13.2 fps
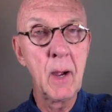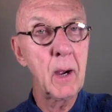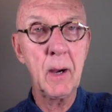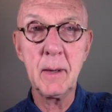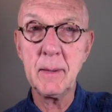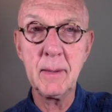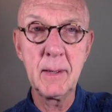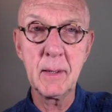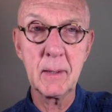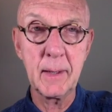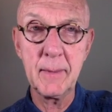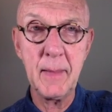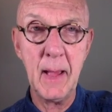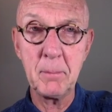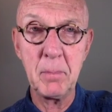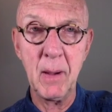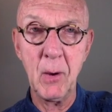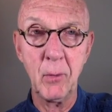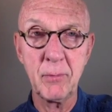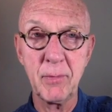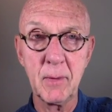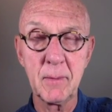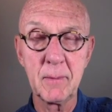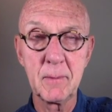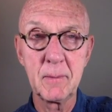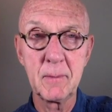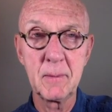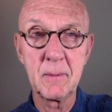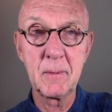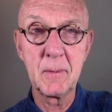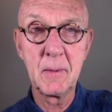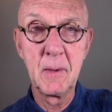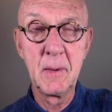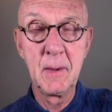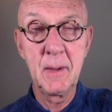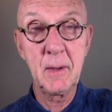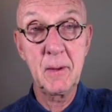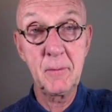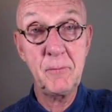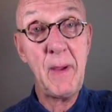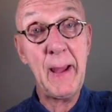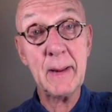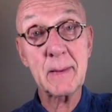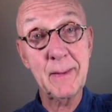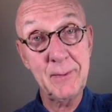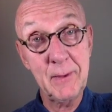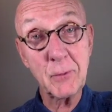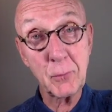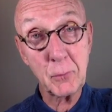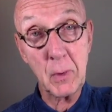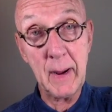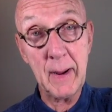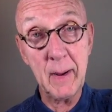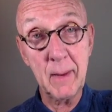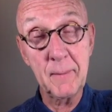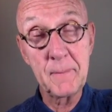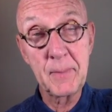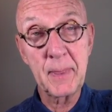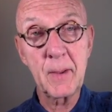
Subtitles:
aren't nearly that powerful. And in fact, in this trial,